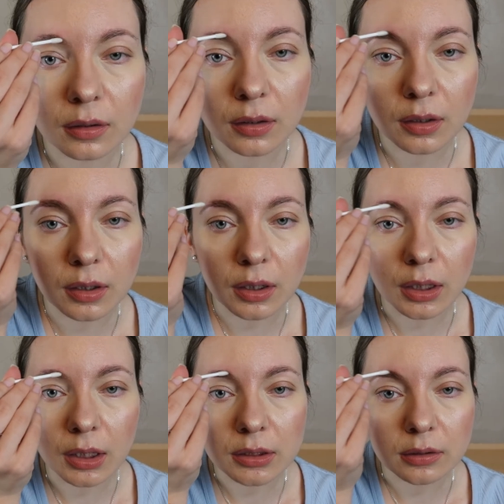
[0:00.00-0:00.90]
And
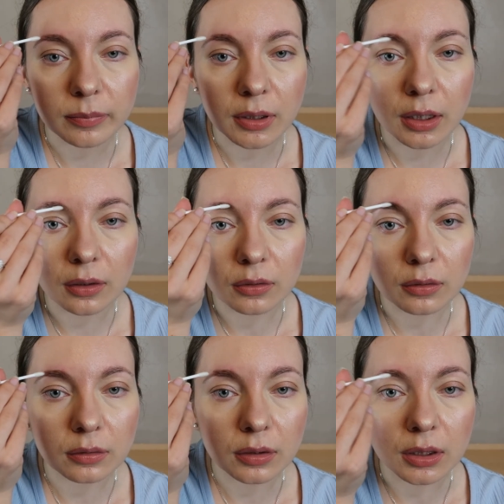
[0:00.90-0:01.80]
let's apply
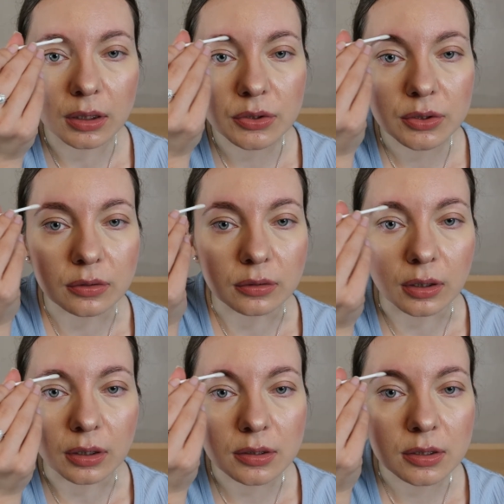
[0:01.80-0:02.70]
all this
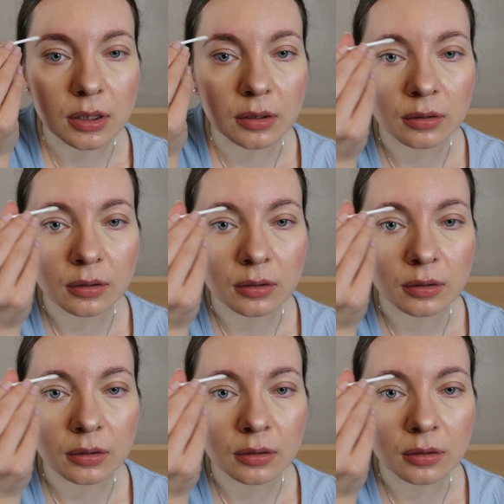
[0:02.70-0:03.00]
goodness.